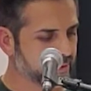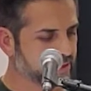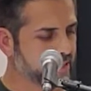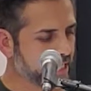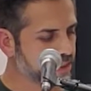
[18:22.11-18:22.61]
to
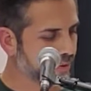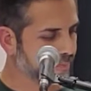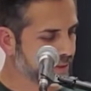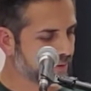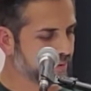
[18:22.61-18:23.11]
sexual
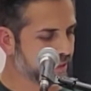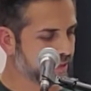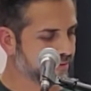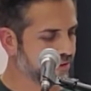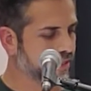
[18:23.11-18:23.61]

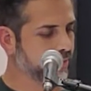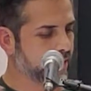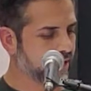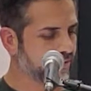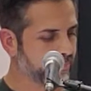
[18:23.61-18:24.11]
impurity, for the
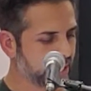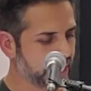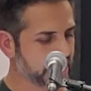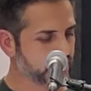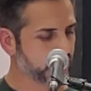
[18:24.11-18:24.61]
degrading of their
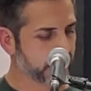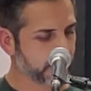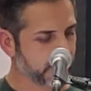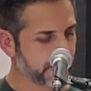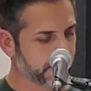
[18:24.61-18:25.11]
bodies with one
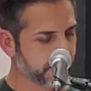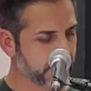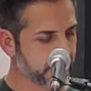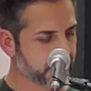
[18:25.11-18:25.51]
another.